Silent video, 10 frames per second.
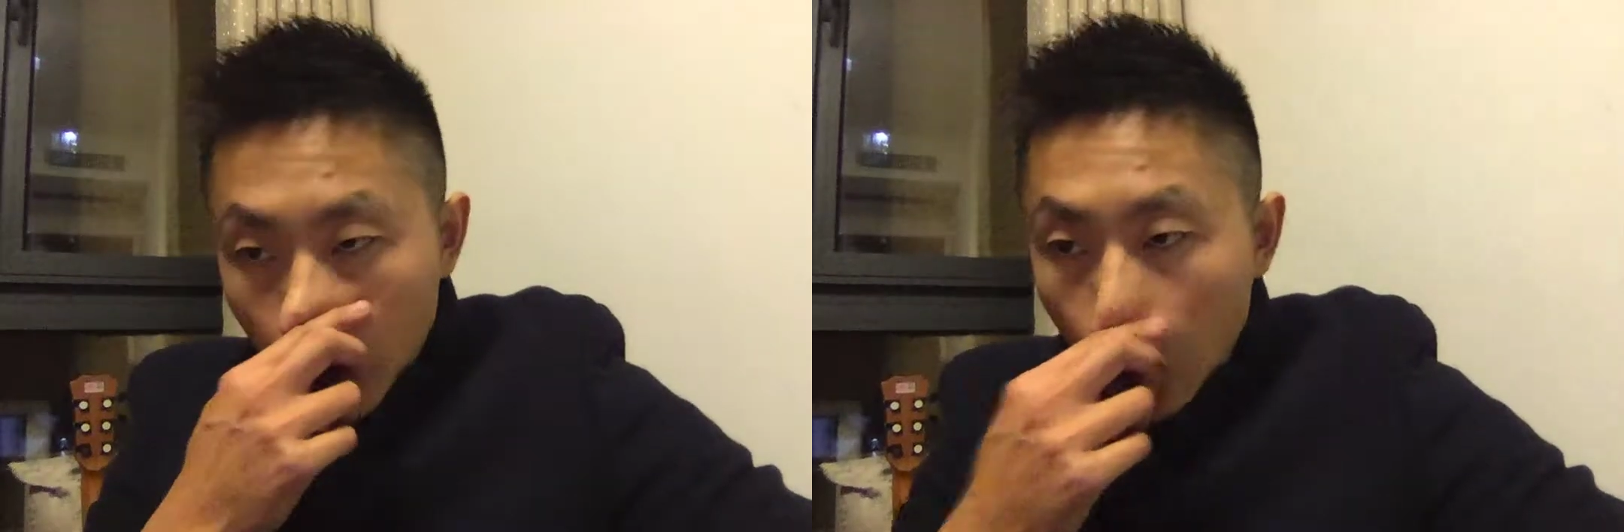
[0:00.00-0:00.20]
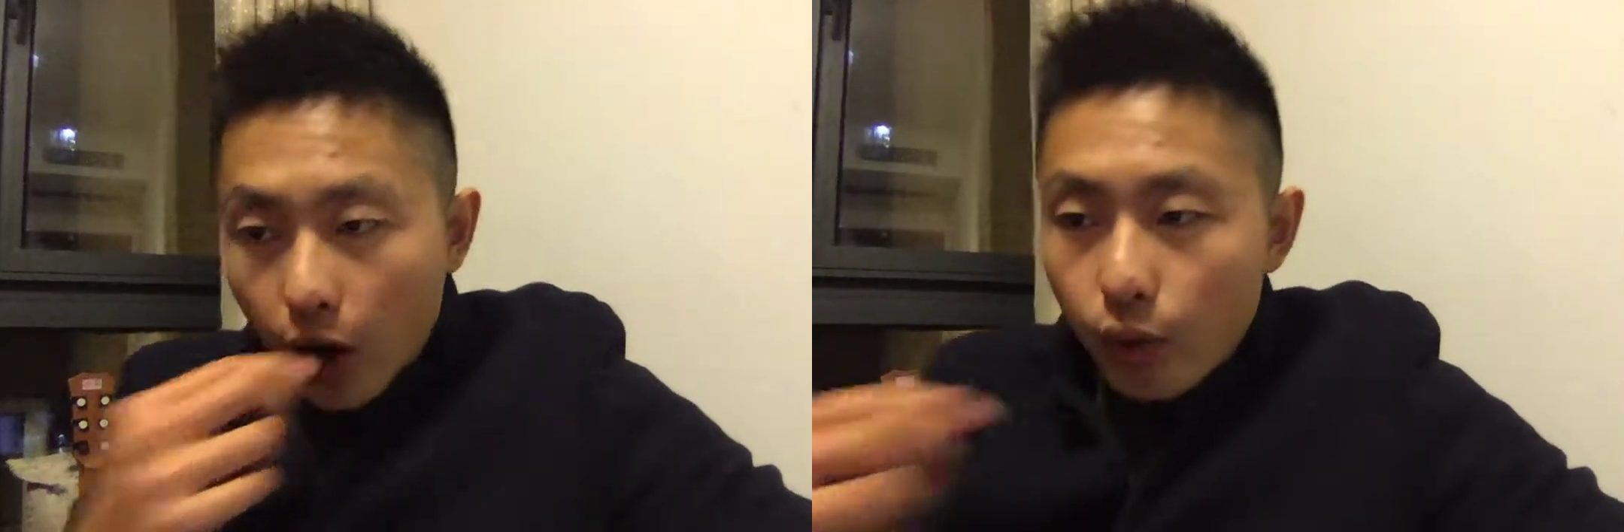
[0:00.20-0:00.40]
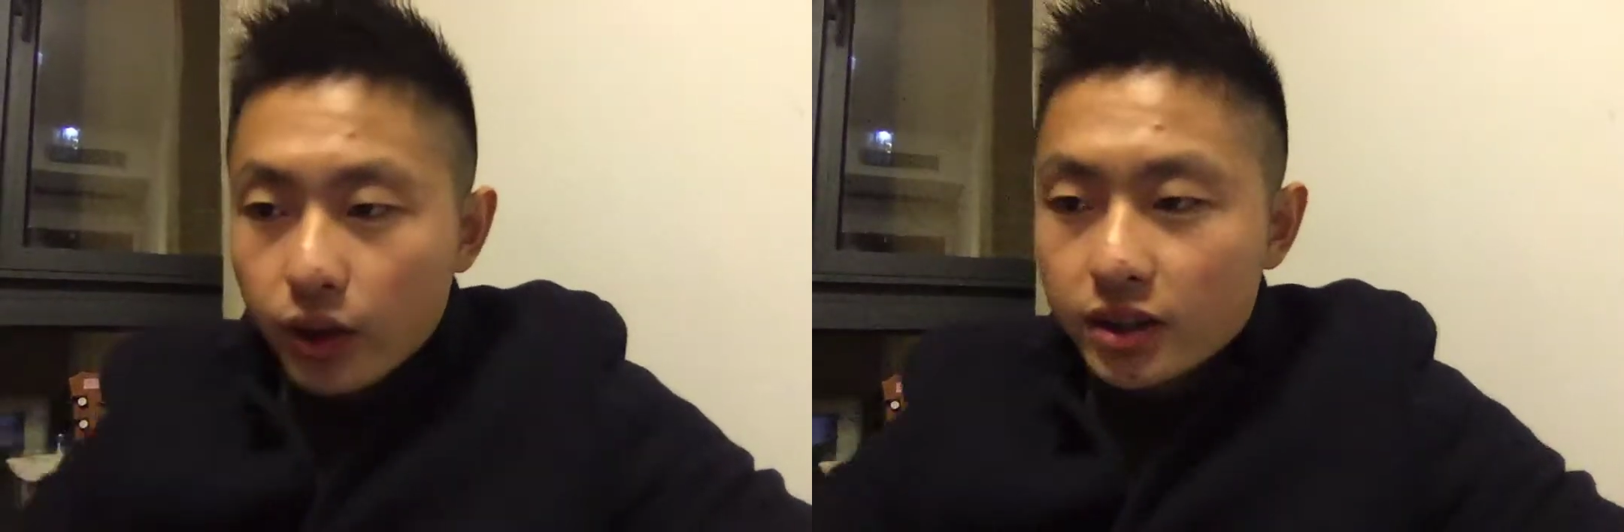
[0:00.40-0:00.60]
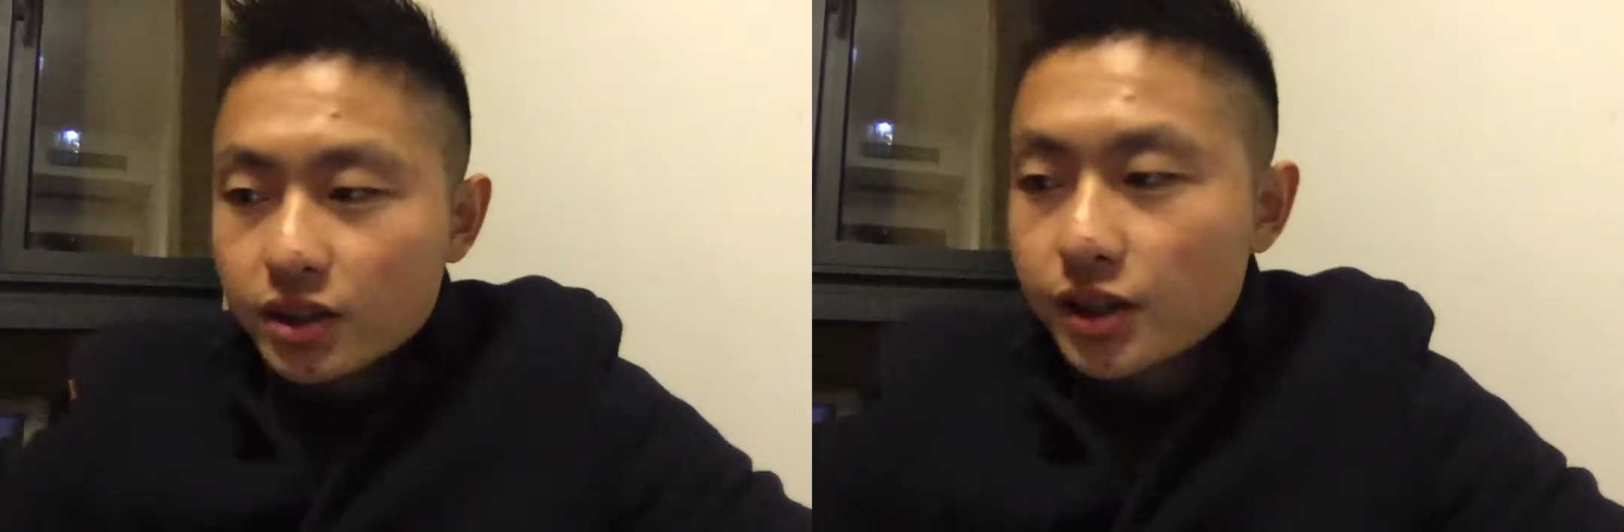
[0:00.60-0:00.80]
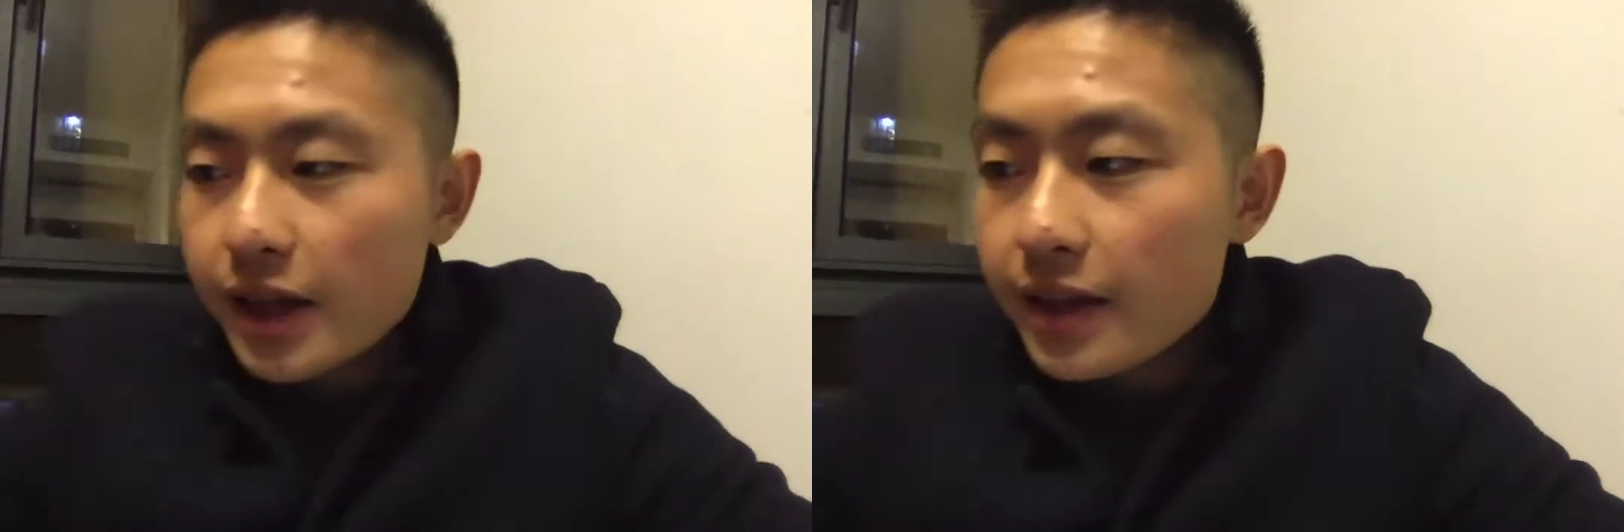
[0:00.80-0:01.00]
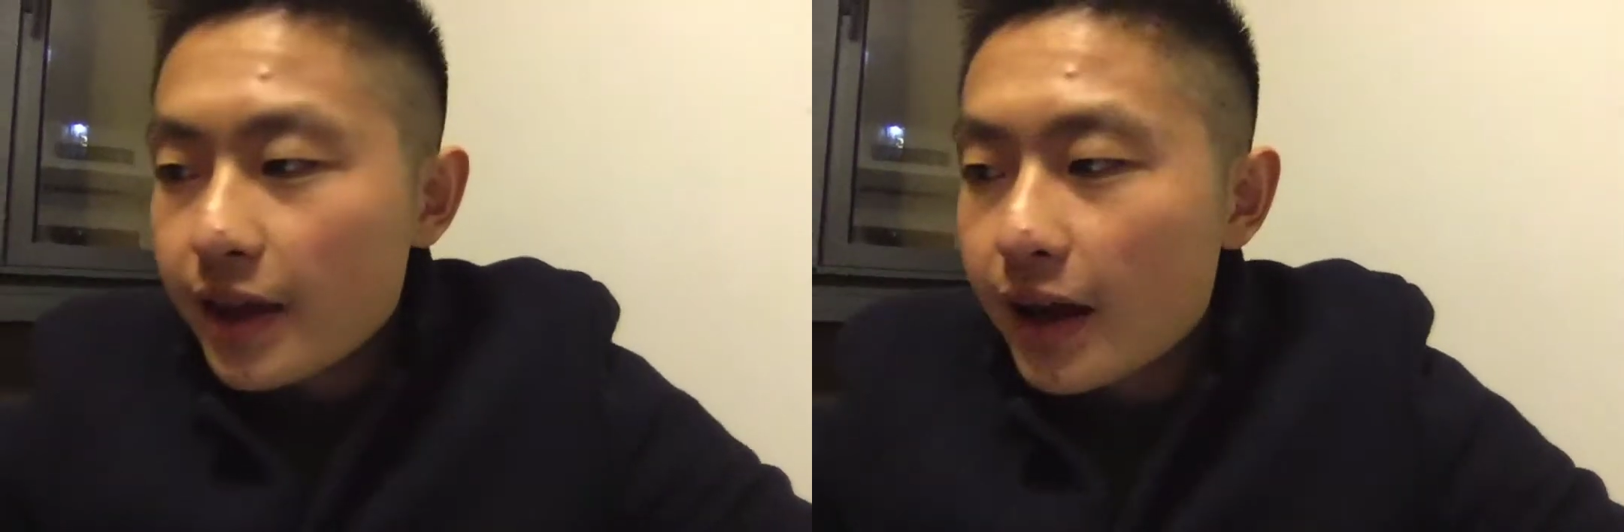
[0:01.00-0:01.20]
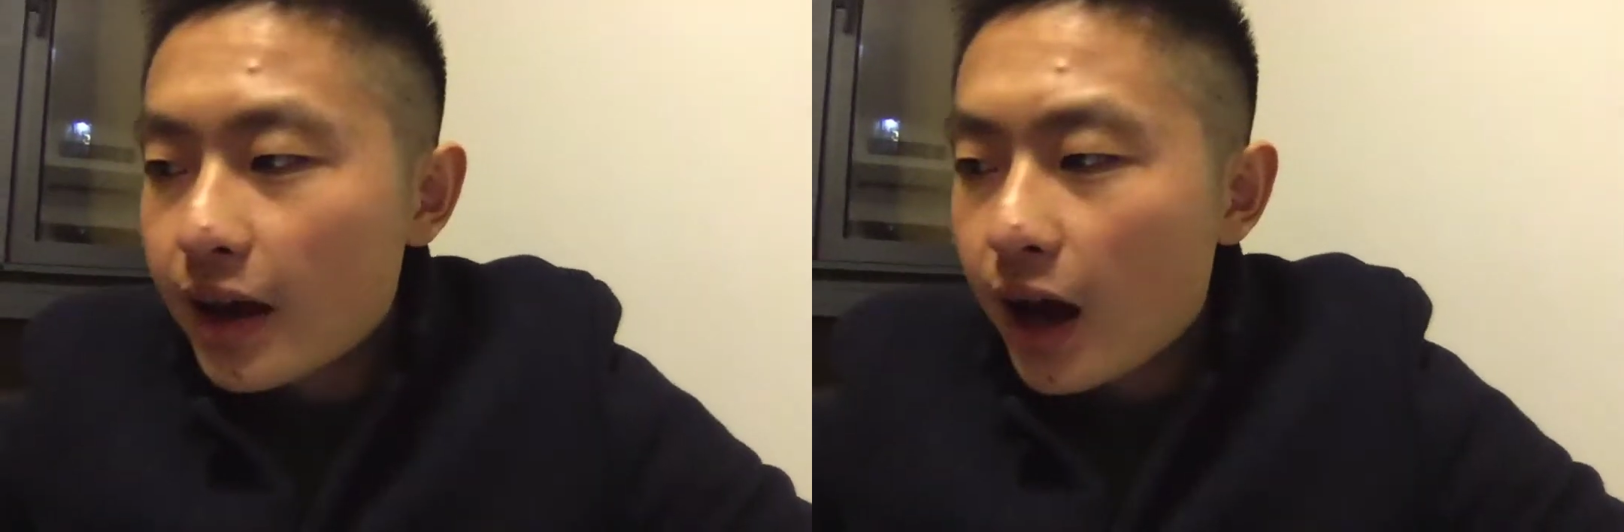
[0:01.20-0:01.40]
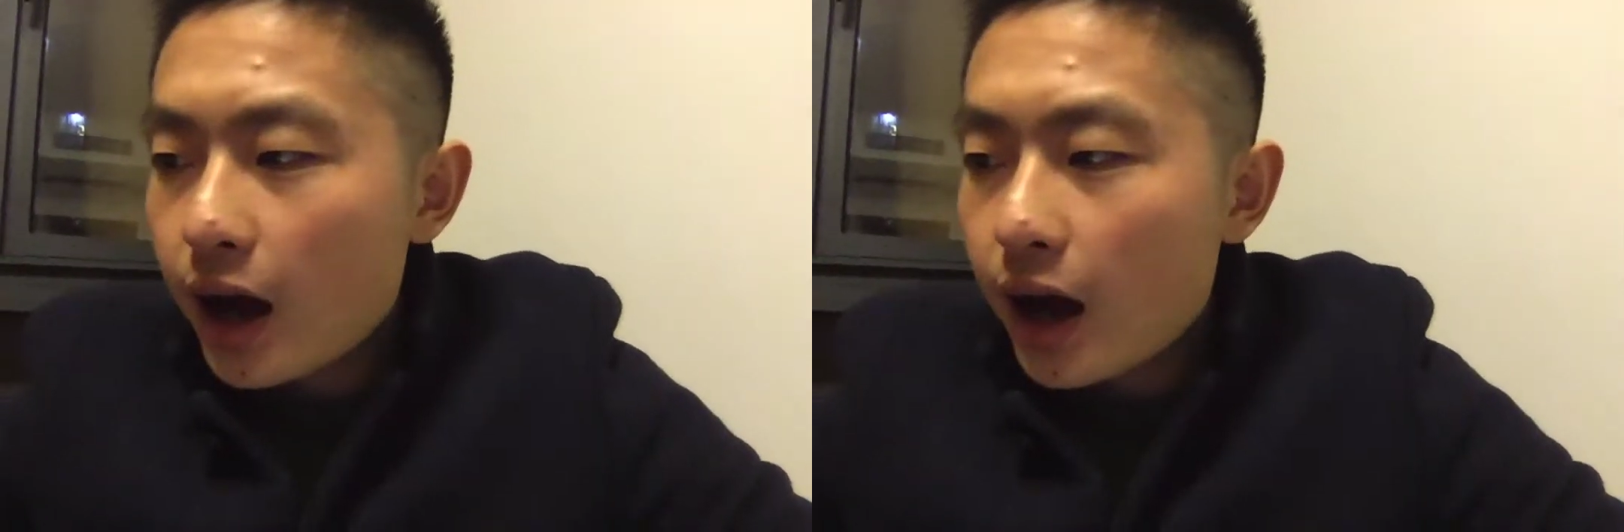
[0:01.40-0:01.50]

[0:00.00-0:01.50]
All I want to say that